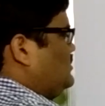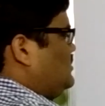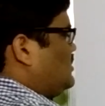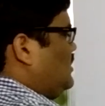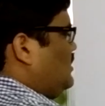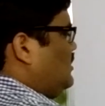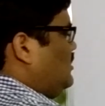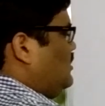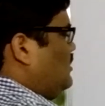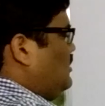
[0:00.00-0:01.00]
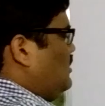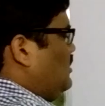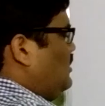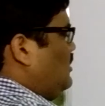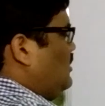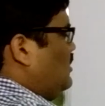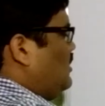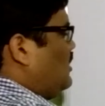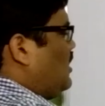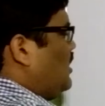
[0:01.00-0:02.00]
This is called
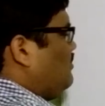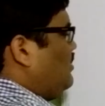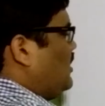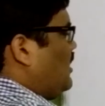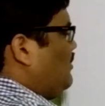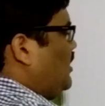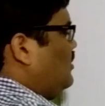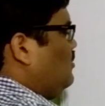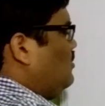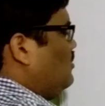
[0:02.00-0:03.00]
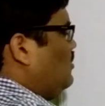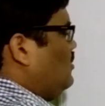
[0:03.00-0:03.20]
carbamino